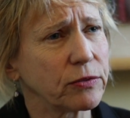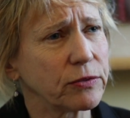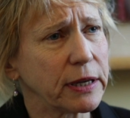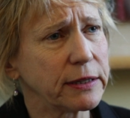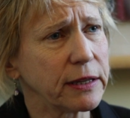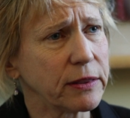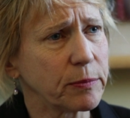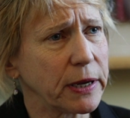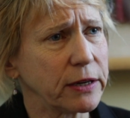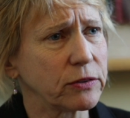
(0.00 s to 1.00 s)
sending the
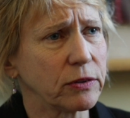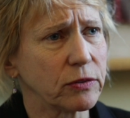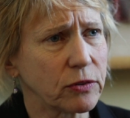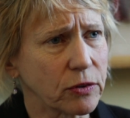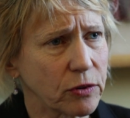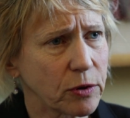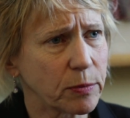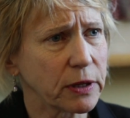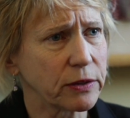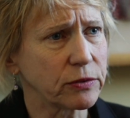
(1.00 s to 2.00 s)
patients to
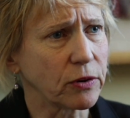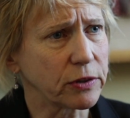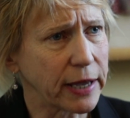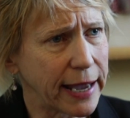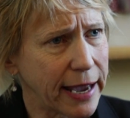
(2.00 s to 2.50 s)
herbalists or to